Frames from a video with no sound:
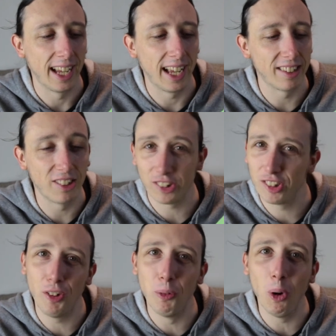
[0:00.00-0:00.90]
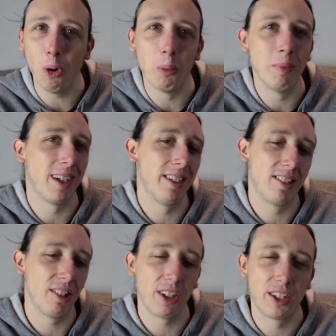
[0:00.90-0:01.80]
and I got too warm, and
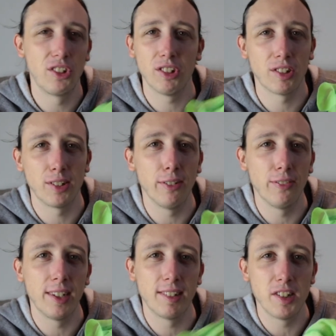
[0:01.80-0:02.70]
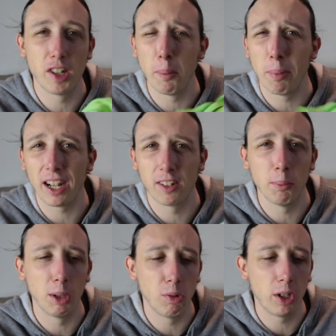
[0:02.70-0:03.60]
so I could just stuff this into the back of
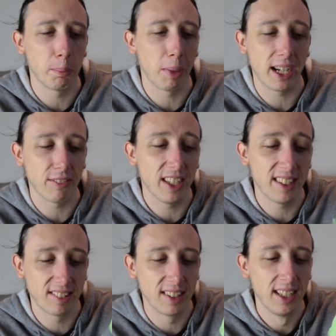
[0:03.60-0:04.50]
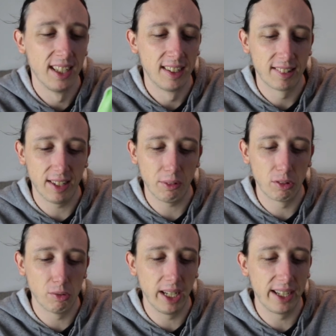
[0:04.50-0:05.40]
my running pack vest. So that
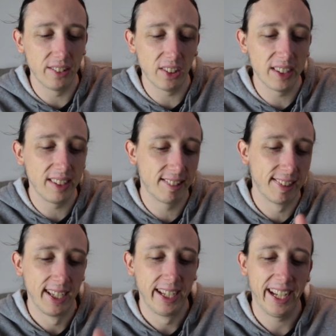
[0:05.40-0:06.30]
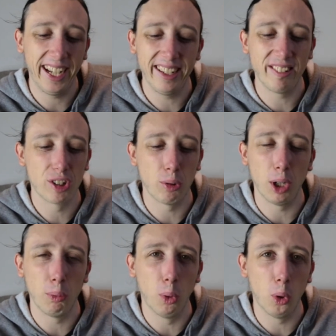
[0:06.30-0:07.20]
was really nice. It is
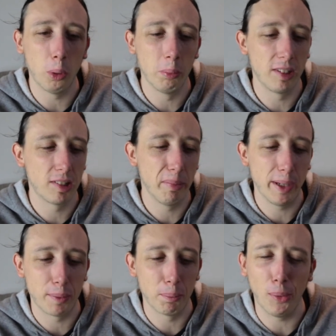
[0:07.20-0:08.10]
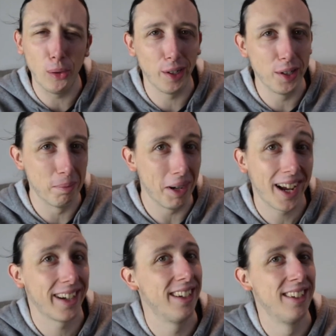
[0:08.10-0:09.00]
quite warm. It's a bit boil in the
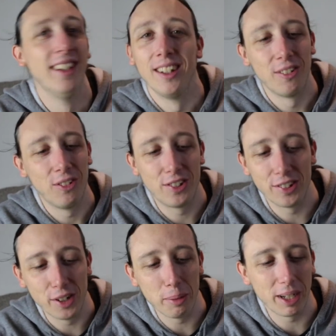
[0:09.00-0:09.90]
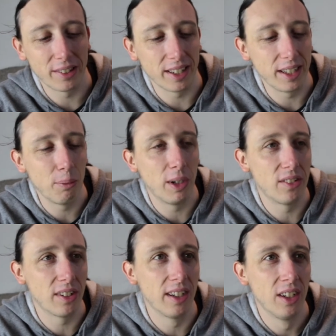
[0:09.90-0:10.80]
bag, which is no bad thing in
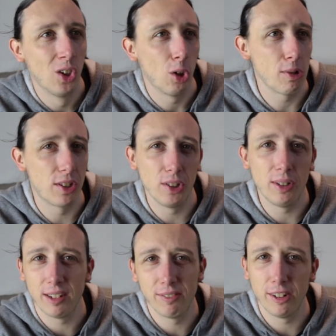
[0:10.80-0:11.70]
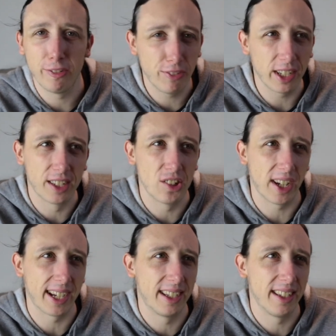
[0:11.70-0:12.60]
winter. Or I do have a thicker
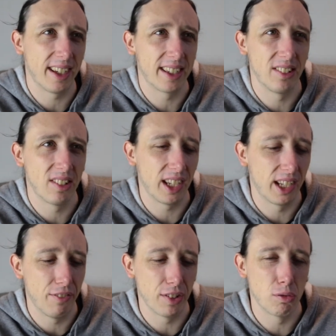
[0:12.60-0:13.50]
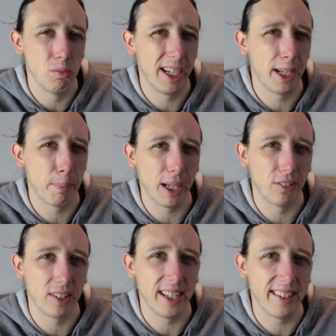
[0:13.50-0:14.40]
jacket that I can take if it's really
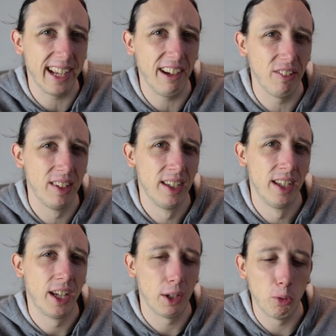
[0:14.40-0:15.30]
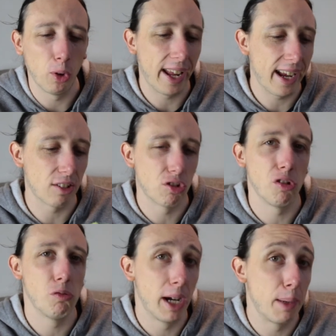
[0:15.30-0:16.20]
pelting it down and I want
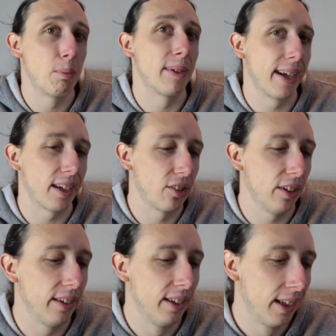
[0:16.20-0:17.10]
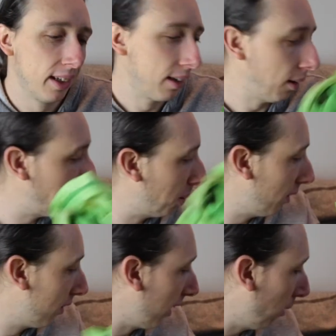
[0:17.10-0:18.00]
extra rain protection, but
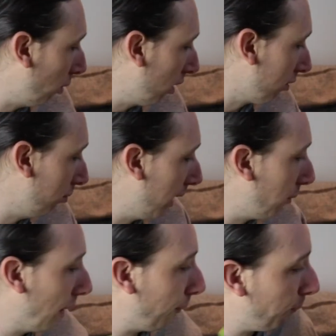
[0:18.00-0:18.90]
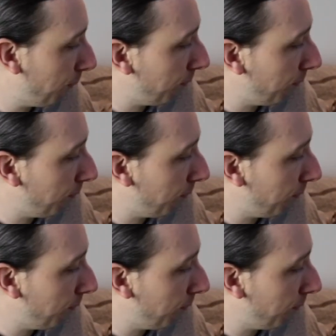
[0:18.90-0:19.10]
that works really well.